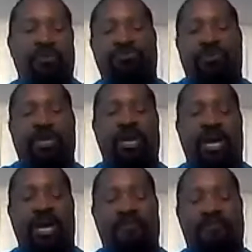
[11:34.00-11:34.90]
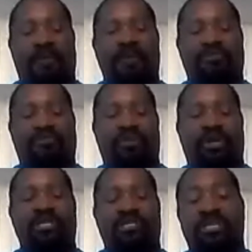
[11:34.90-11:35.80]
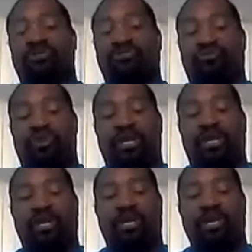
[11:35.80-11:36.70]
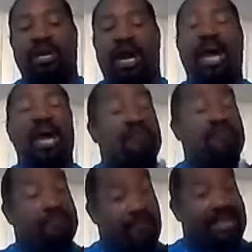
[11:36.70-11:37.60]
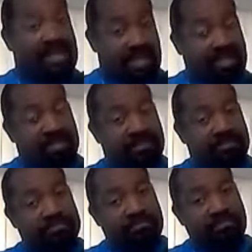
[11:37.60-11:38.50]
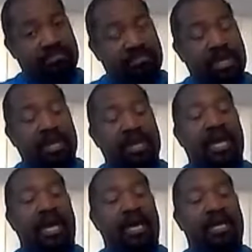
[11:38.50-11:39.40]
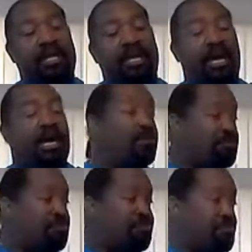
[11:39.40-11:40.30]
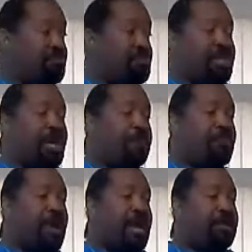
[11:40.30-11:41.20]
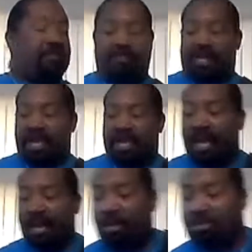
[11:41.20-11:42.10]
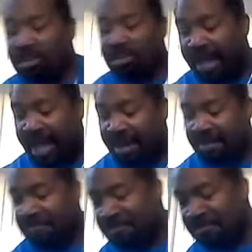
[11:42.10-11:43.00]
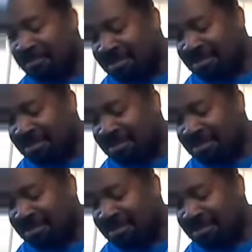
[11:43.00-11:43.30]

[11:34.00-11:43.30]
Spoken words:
the 4 string. I have a 5 string, 6 string. I have a fretless and the upright, and I also have